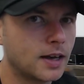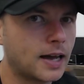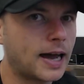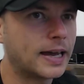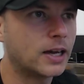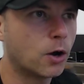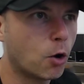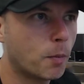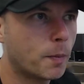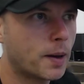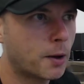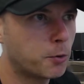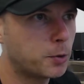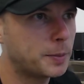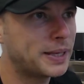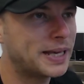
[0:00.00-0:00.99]
I hope I
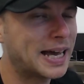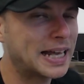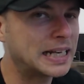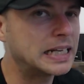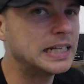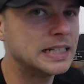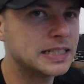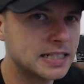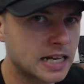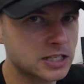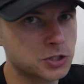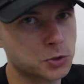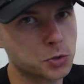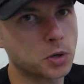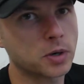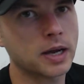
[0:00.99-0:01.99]
will be at least as
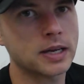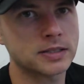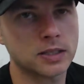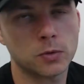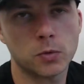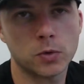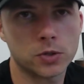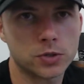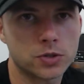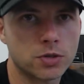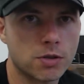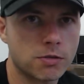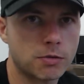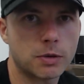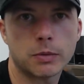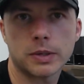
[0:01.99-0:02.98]
strong as I was
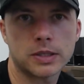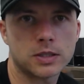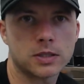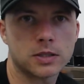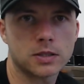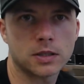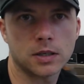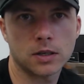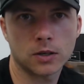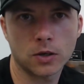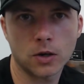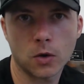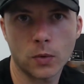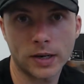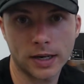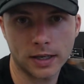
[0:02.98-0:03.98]
3 weeks
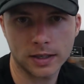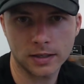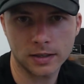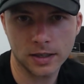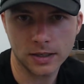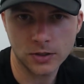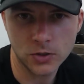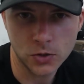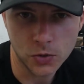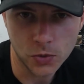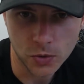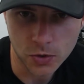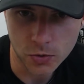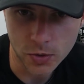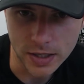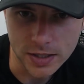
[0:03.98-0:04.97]
ago when I get to
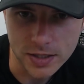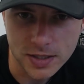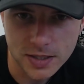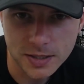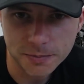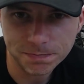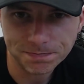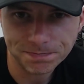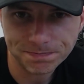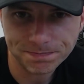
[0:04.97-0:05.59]
the race.